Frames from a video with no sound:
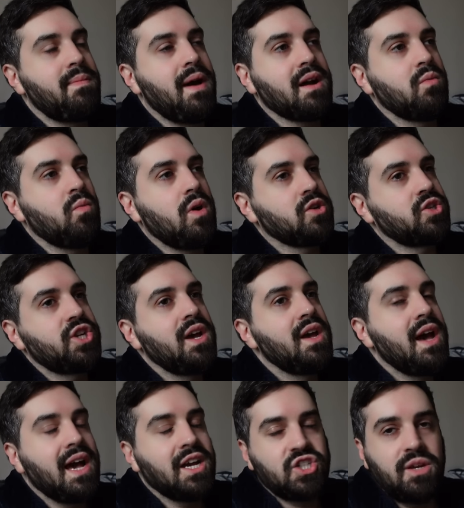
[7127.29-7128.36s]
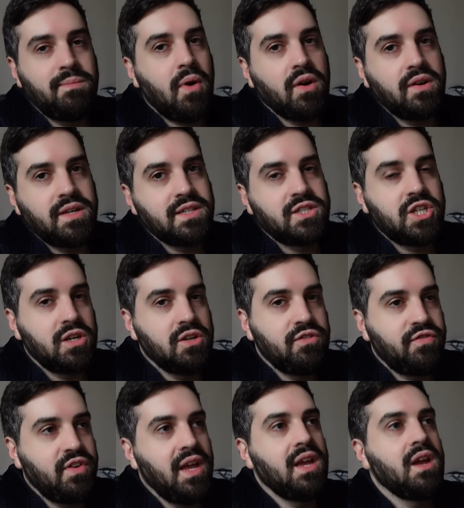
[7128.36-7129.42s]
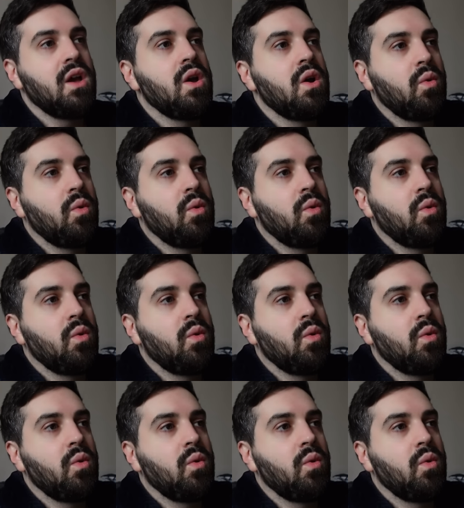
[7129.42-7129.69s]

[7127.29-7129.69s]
back and watch as she pointed to Luffy